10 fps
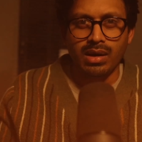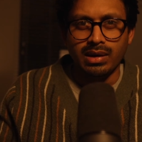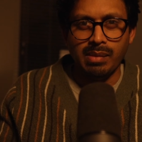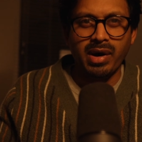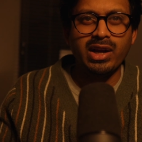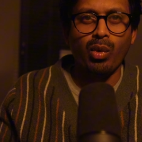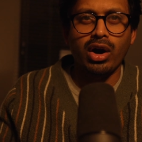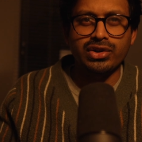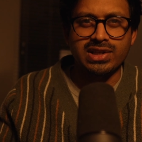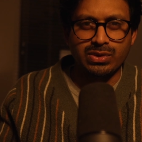Now, Muddy
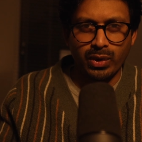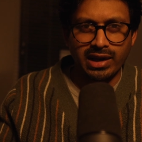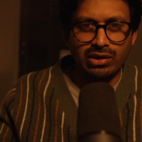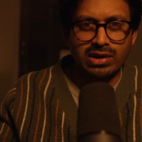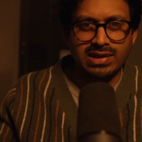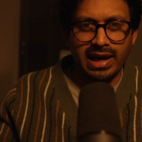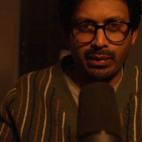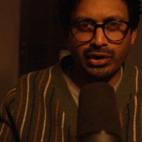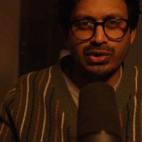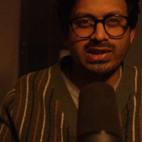Waters is what it looks like
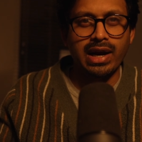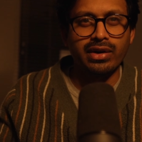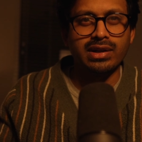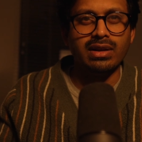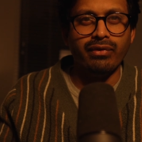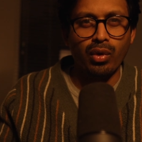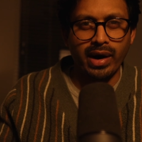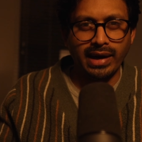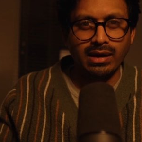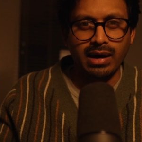when you stare into the
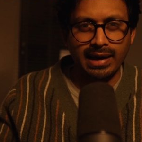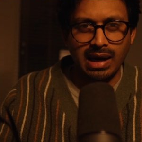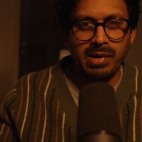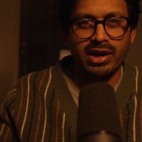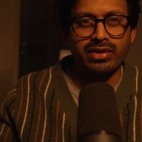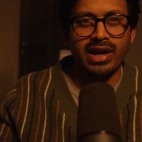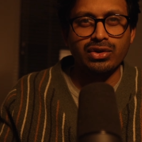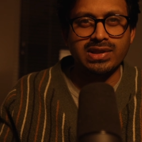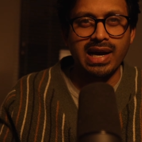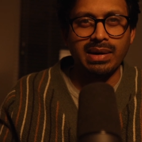void and come out on the other
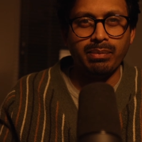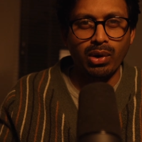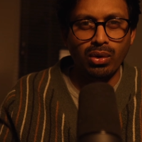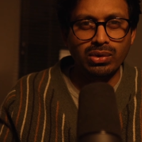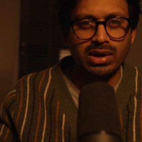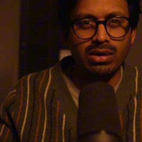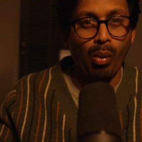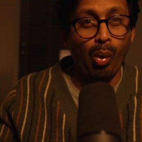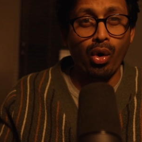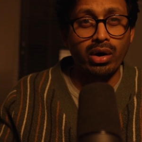side bold,
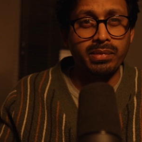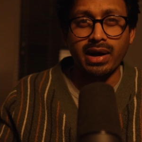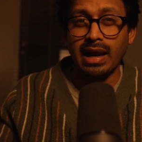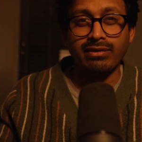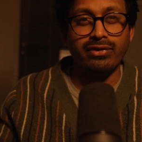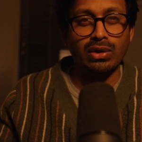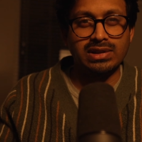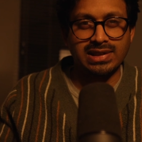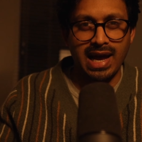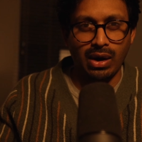warm, and full of
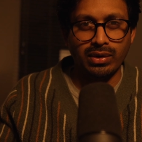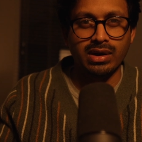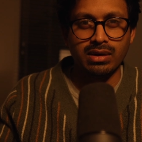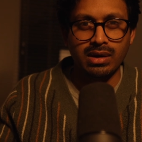sound.